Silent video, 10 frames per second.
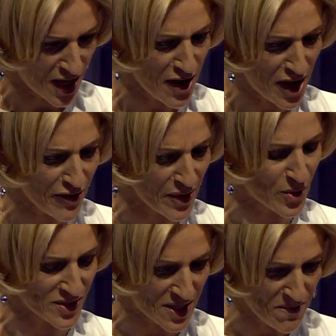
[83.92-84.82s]
here he
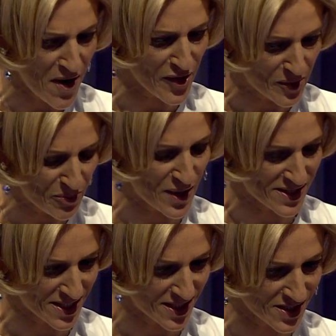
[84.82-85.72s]
was, the American
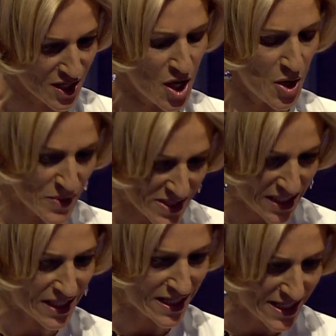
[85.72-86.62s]
president, who was
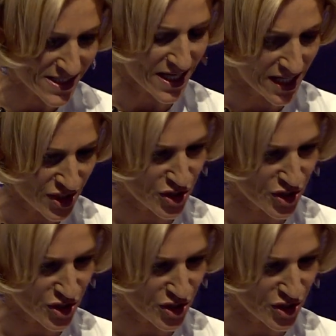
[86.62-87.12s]
clearly saying he